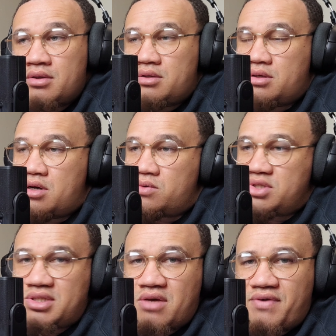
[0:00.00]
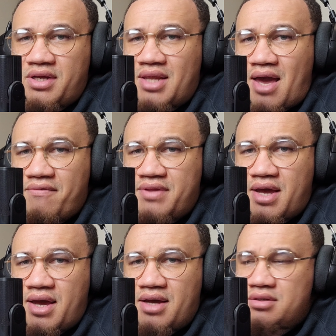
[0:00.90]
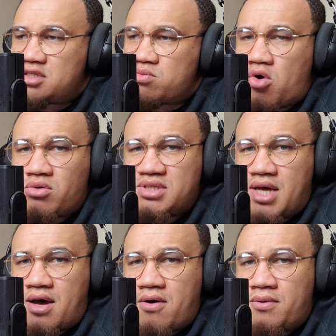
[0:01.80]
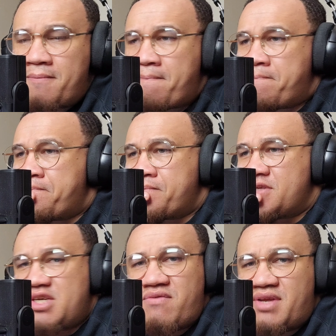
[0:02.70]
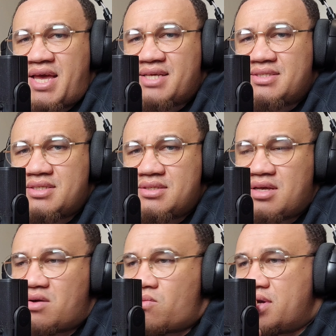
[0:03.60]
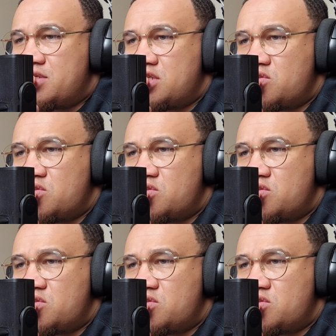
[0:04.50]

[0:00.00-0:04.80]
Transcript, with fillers: You know, she's living a life there, small town. She even has this thing where she